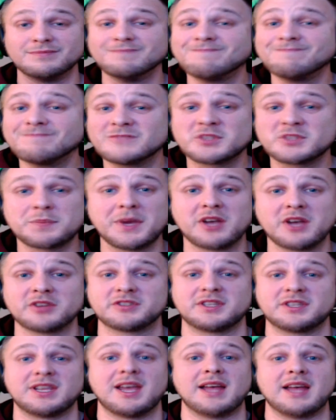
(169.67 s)
spells
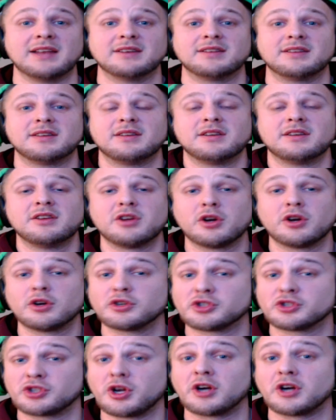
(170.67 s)
the end, or
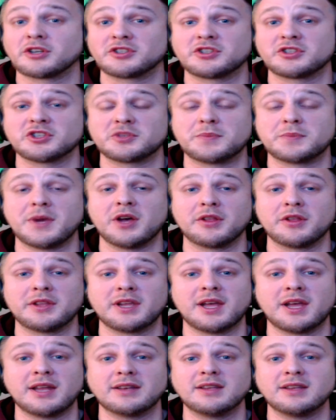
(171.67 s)
starts to spell
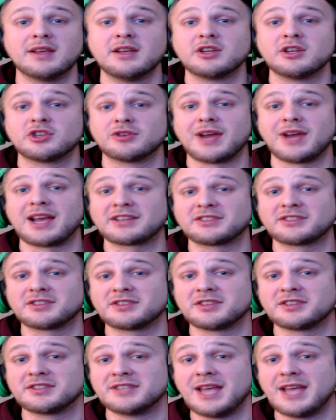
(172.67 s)
the end.
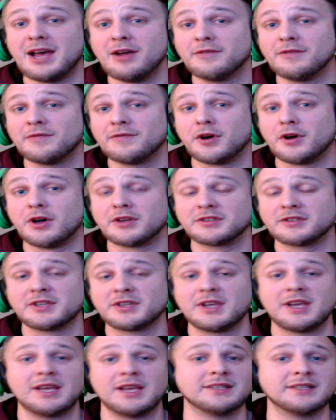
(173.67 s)
Jaraxxus' downfalls
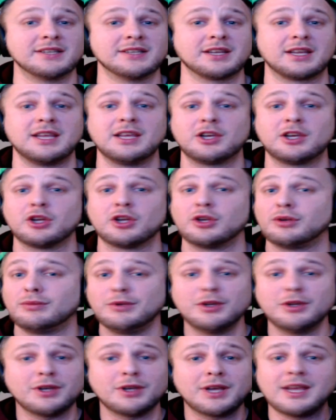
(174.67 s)
is that he could
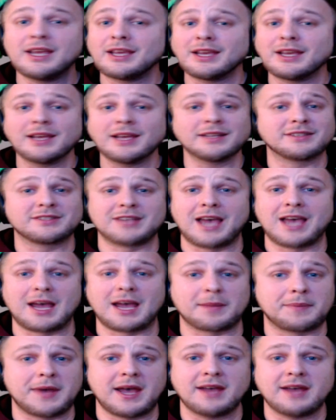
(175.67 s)
get
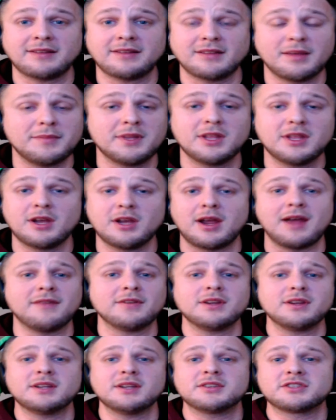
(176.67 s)
sack packed. I mean,
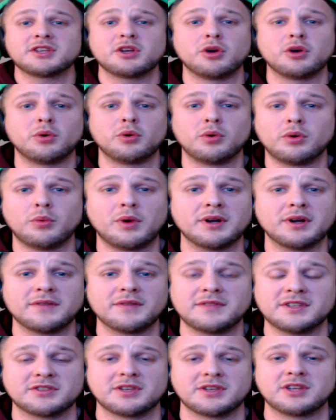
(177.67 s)
every single one of
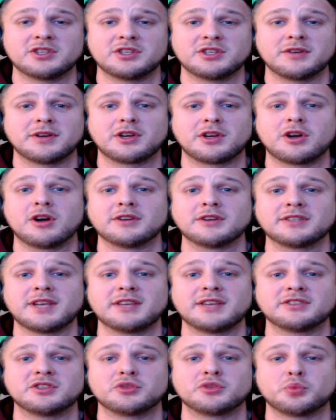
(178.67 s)
these legendary cards
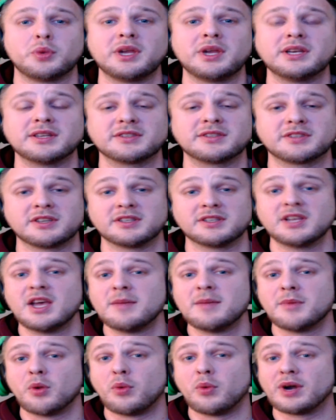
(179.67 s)
has its weaknesses,
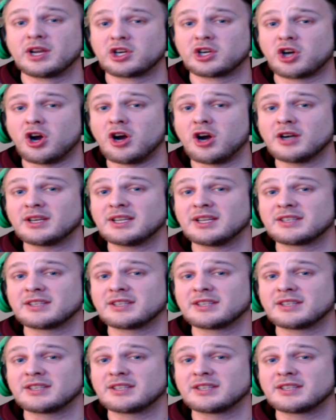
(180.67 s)
but when a card gets